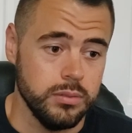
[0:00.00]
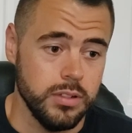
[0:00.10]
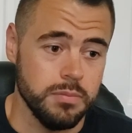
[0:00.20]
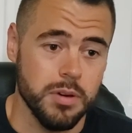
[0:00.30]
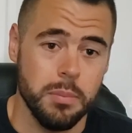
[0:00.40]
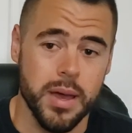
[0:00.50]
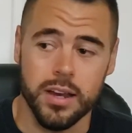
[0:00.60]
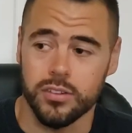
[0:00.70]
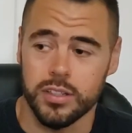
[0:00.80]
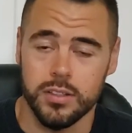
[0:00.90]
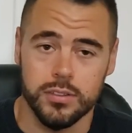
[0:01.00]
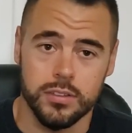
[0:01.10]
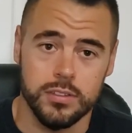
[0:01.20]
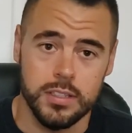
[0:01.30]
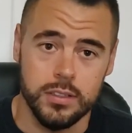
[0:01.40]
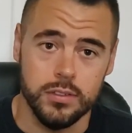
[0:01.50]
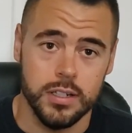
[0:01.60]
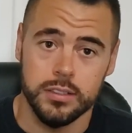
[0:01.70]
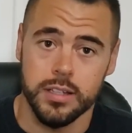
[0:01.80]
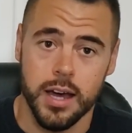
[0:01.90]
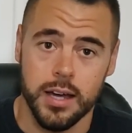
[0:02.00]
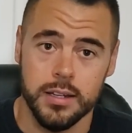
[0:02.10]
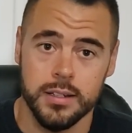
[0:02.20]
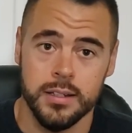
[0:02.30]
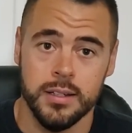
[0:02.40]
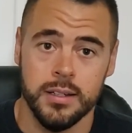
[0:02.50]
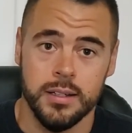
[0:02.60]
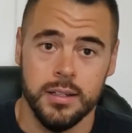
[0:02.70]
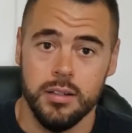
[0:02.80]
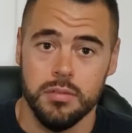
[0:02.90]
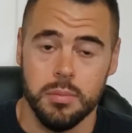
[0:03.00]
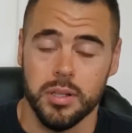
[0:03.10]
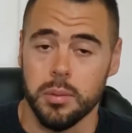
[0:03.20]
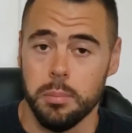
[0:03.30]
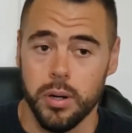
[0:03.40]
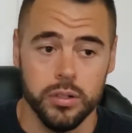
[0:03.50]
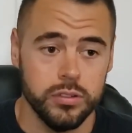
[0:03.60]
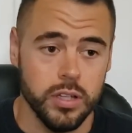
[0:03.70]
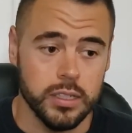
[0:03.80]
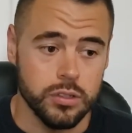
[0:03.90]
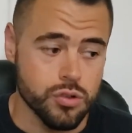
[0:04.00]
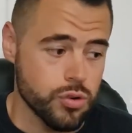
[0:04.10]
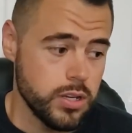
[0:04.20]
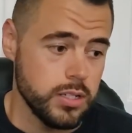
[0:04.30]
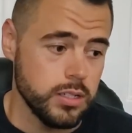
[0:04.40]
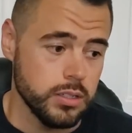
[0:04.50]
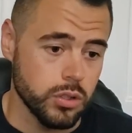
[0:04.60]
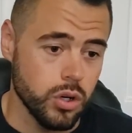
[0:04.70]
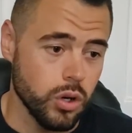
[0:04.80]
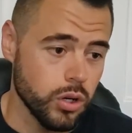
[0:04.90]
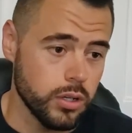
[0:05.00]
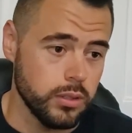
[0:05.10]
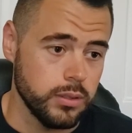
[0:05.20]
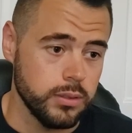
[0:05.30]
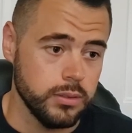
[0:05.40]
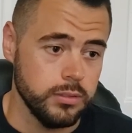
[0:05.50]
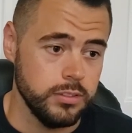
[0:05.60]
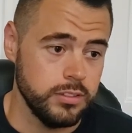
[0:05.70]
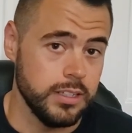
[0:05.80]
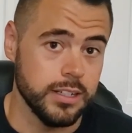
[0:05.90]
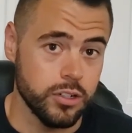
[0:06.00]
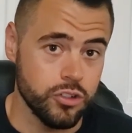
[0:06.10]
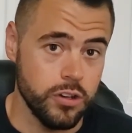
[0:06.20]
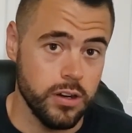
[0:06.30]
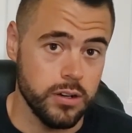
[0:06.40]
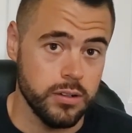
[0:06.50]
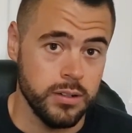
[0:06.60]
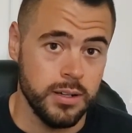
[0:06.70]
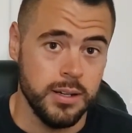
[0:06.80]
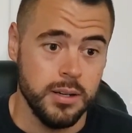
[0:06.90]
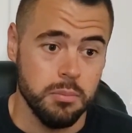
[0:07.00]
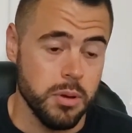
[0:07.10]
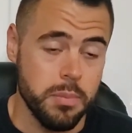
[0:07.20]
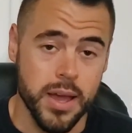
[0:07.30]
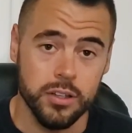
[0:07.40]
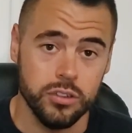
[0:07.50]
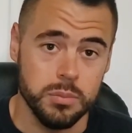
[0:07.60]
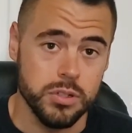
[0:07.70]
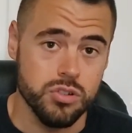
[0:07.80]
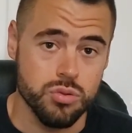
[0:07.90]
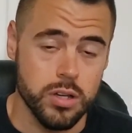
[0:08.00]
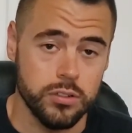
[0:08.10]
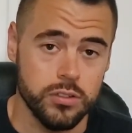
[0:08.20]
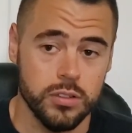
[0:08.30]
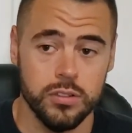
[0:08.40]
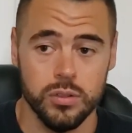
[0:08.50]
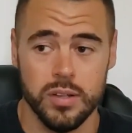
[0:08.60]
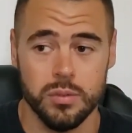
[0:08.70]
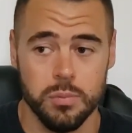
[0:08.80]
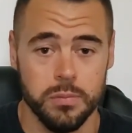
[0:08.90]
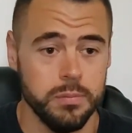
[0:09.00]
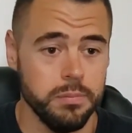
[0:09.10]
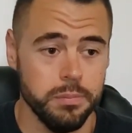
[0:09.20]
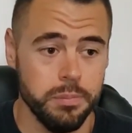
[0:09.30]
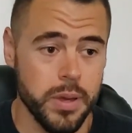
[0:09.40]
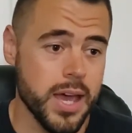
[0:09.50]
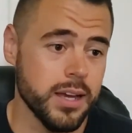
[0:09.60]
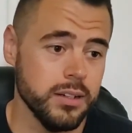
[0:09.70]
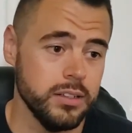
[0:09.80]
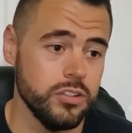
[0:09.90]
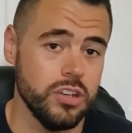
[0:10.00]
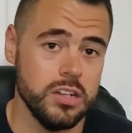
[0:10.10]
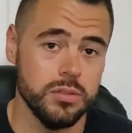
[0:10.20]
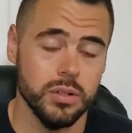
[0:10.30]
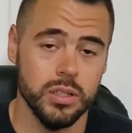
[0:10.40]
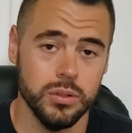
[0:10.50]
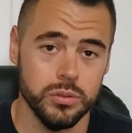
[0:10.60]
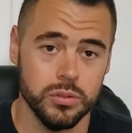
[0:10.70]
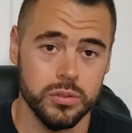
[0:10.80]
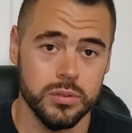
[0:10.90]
If my back is against the seats and it's hot, if I'm on the bus, on the train, in a car, sitting on a chair, my back is gonna be drenched. So I have to pack a change of clothes.